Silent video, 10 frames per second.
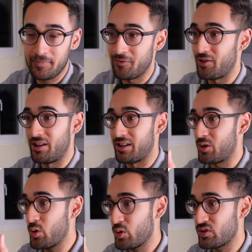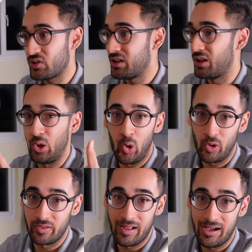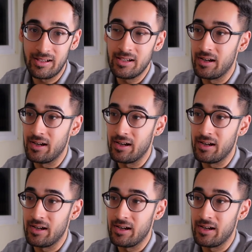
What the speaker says: If you did a course, log that.